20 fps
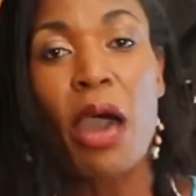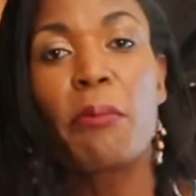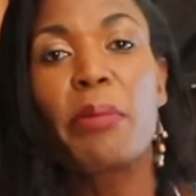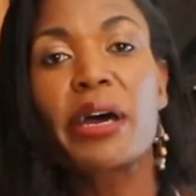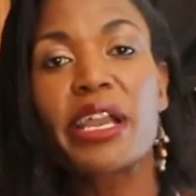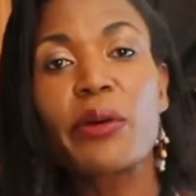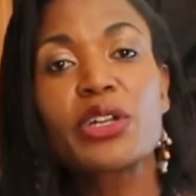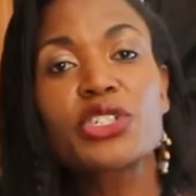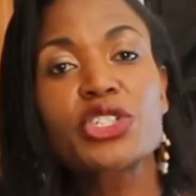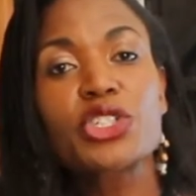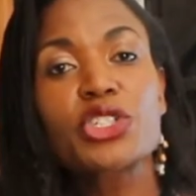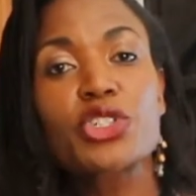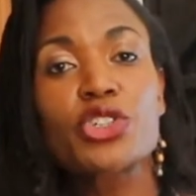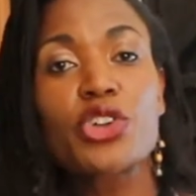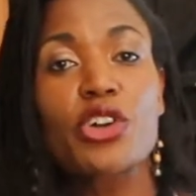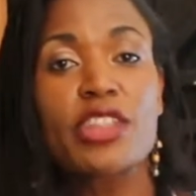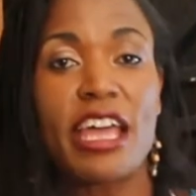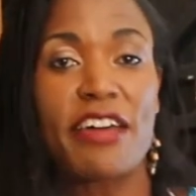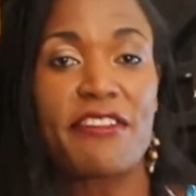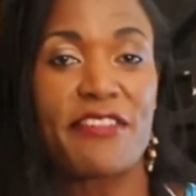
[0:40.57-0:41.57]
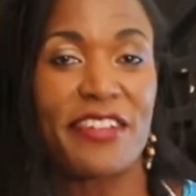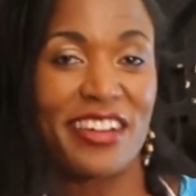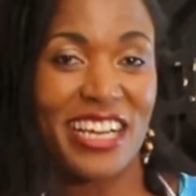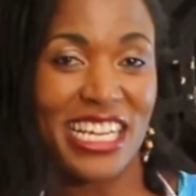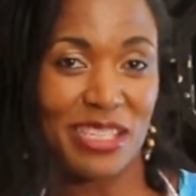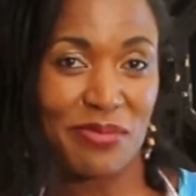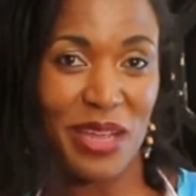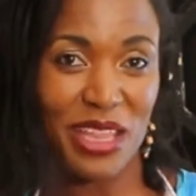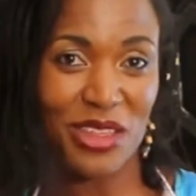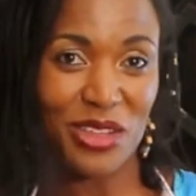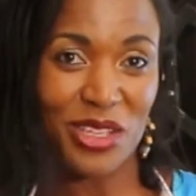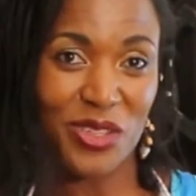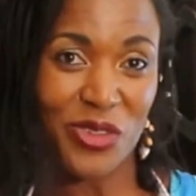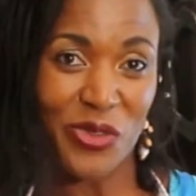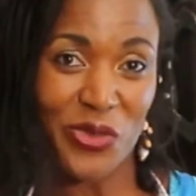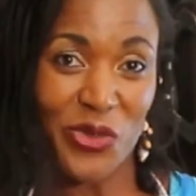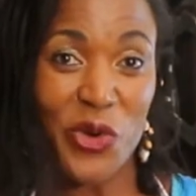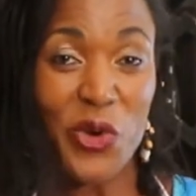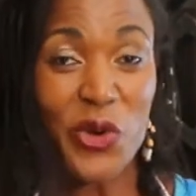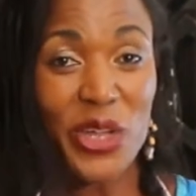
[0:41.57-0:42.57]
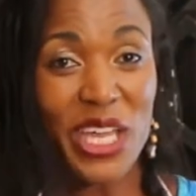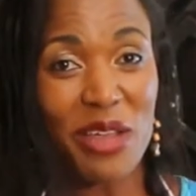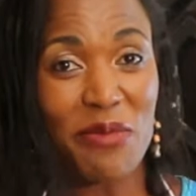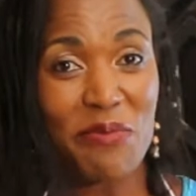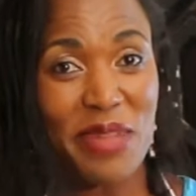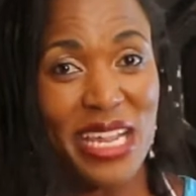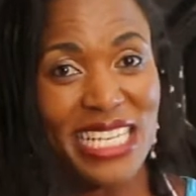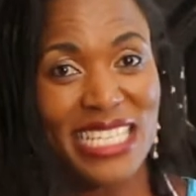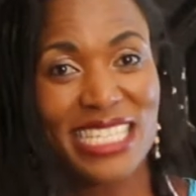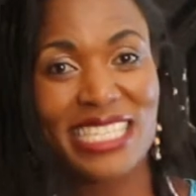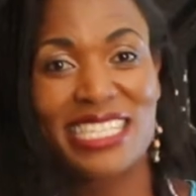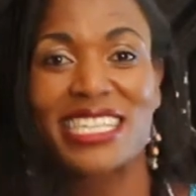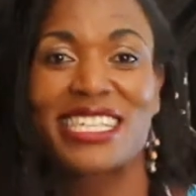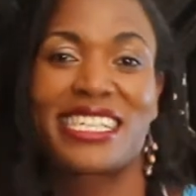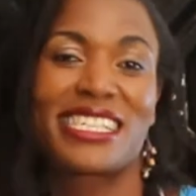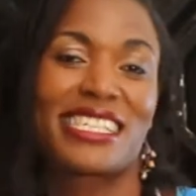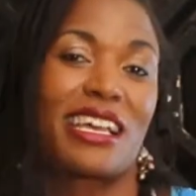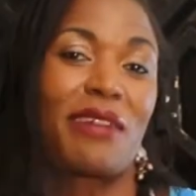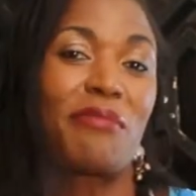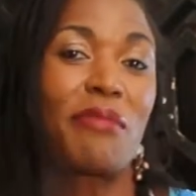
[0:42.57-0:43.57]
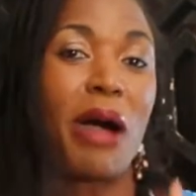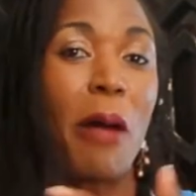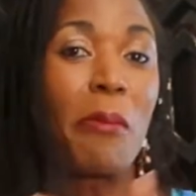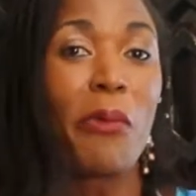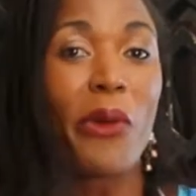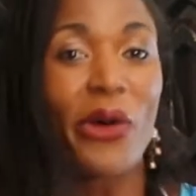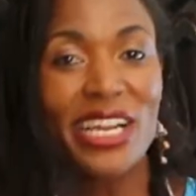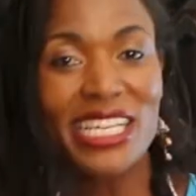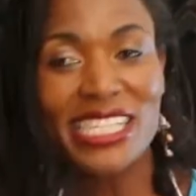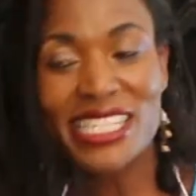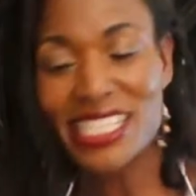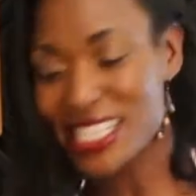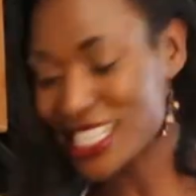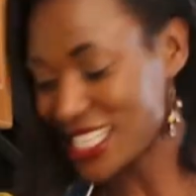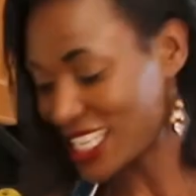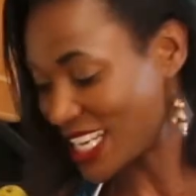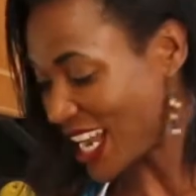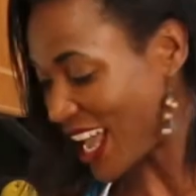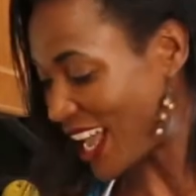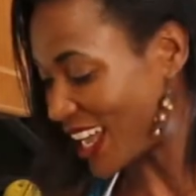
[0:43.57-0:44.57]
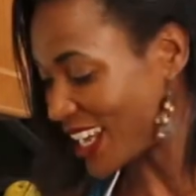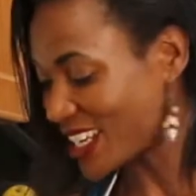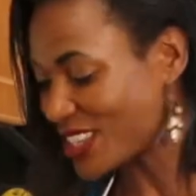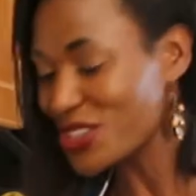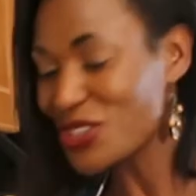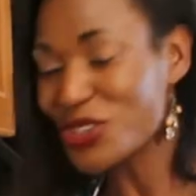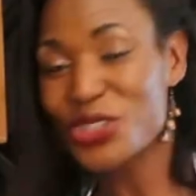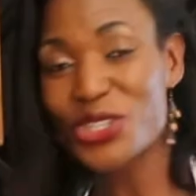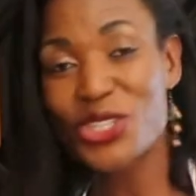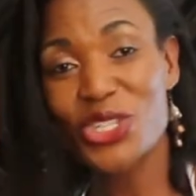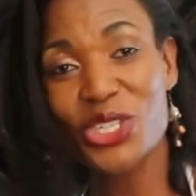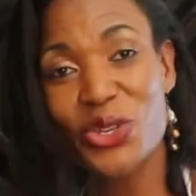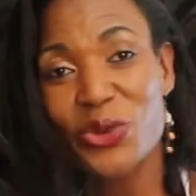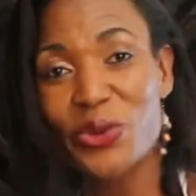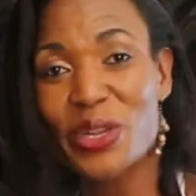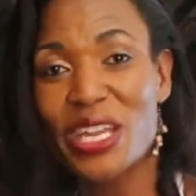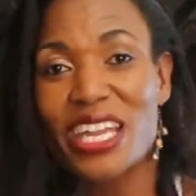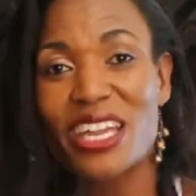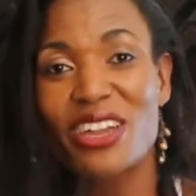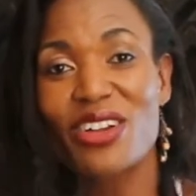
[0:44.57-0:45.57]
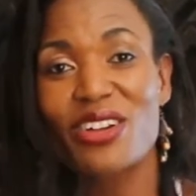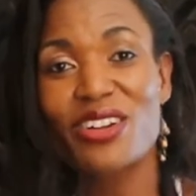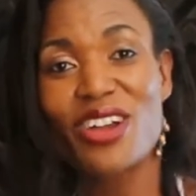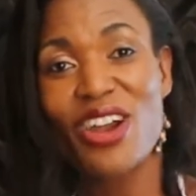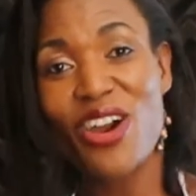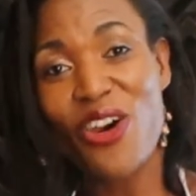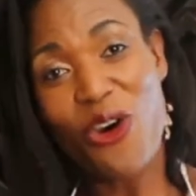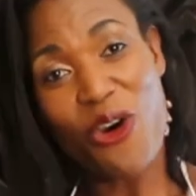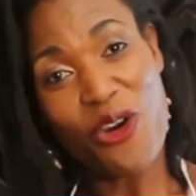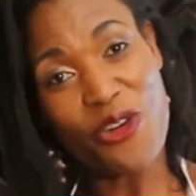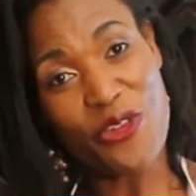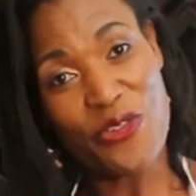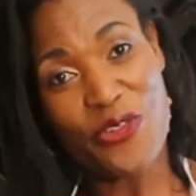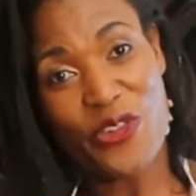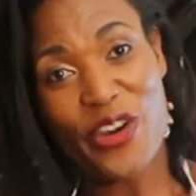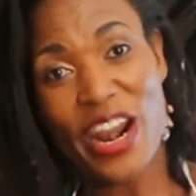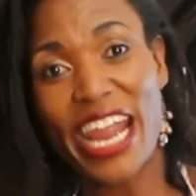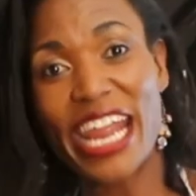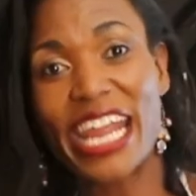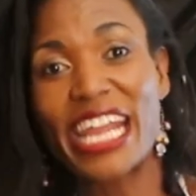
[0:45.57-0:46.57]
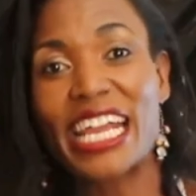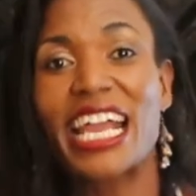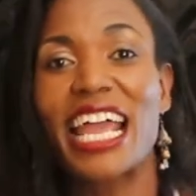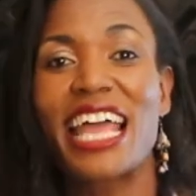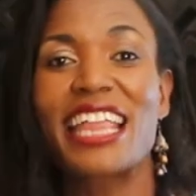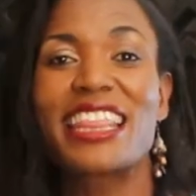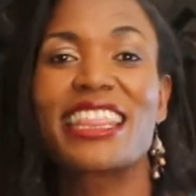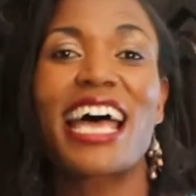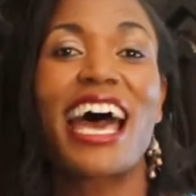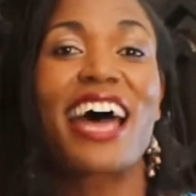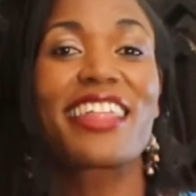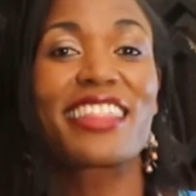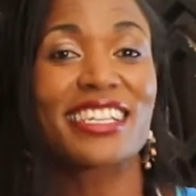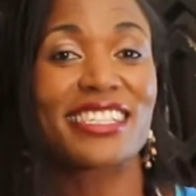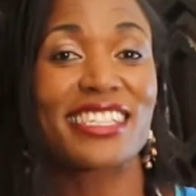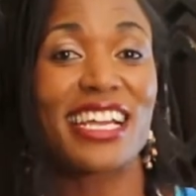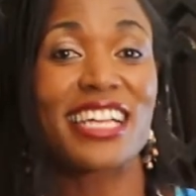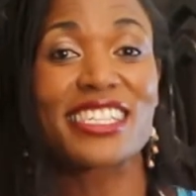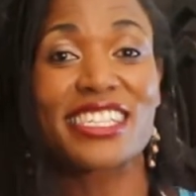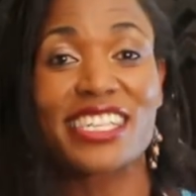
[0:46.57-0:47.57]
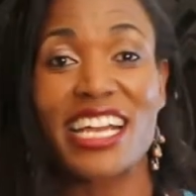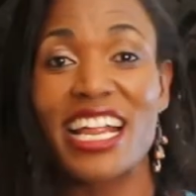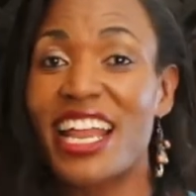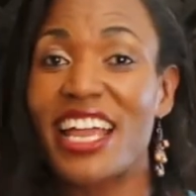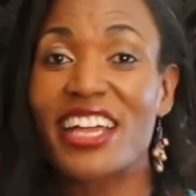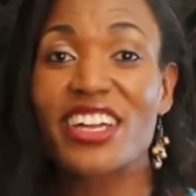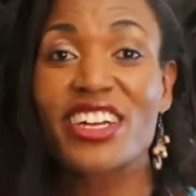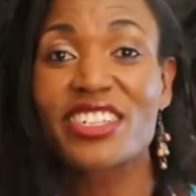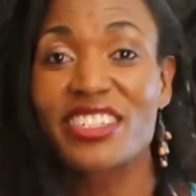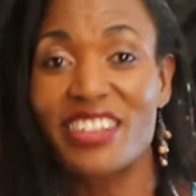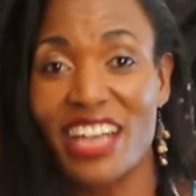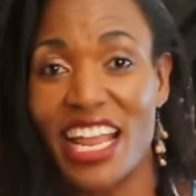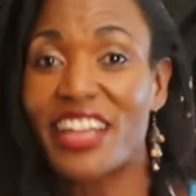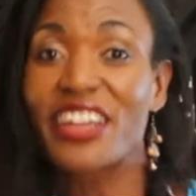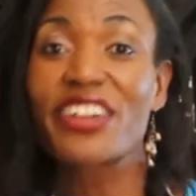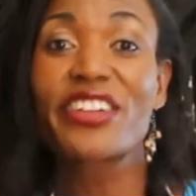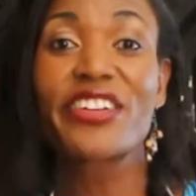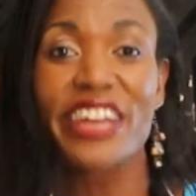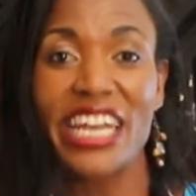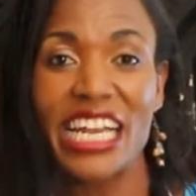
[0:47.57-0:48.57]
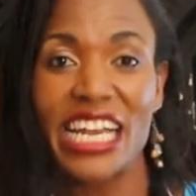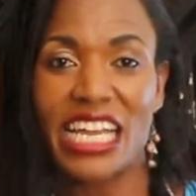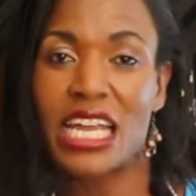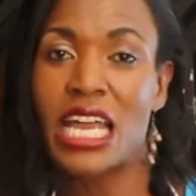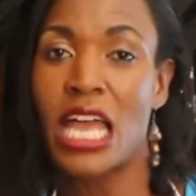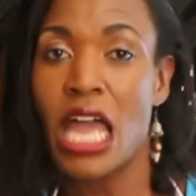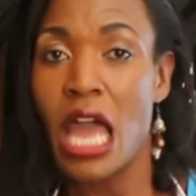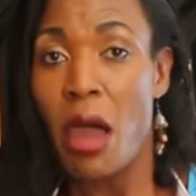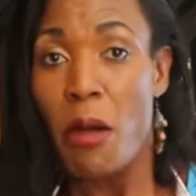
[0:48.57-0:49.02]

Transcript: But I want you to know there are various methods of cooking meat. Some are moist, like, you know, stewing or frying, and others are dry, like grilling.